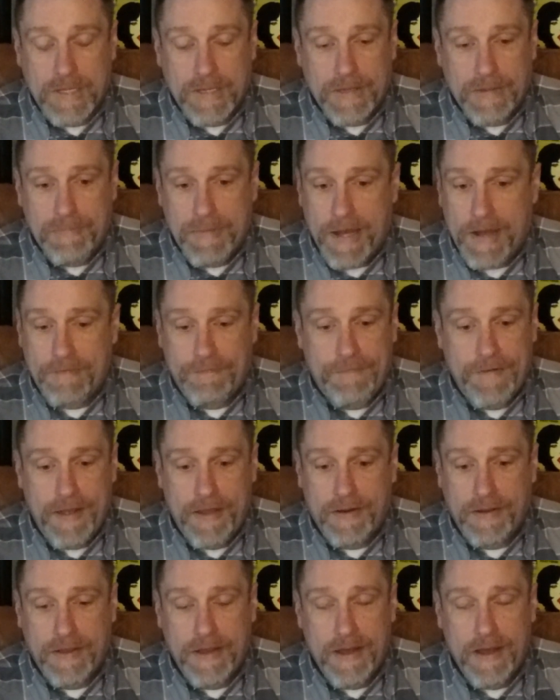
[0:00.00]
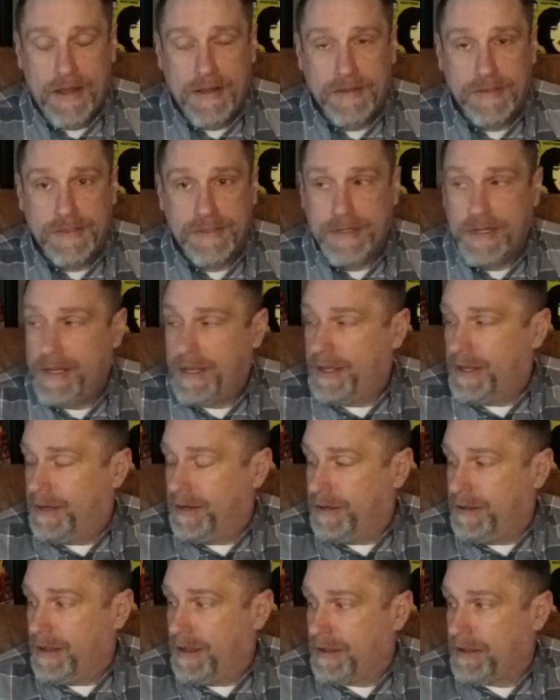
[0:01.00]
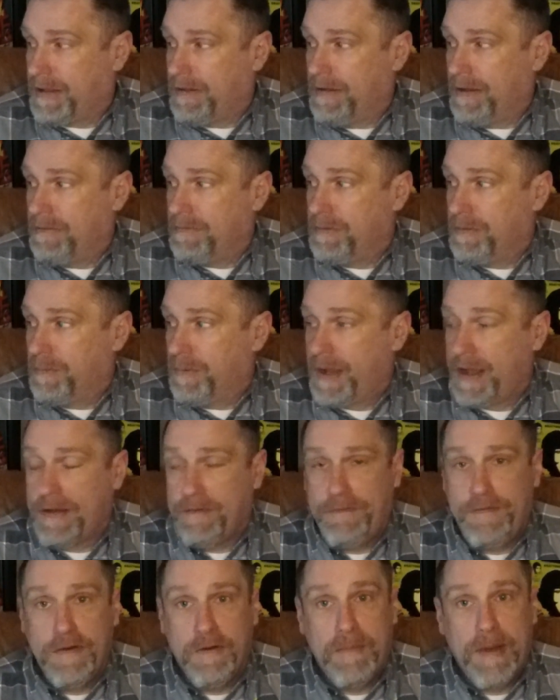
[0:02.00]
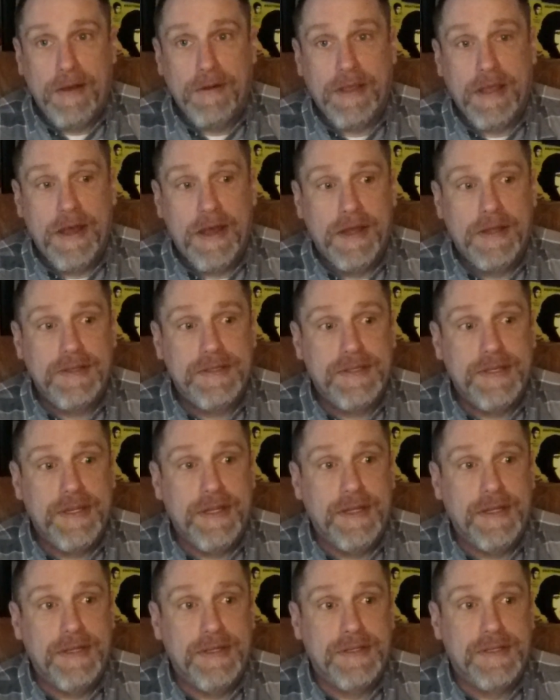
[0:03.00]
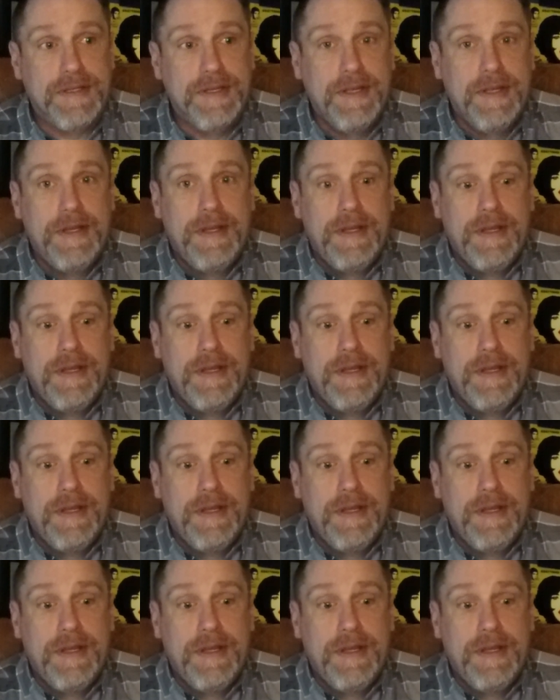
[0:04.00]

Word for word: I'm not a fan of guns, and like uh, the way I feel about guns is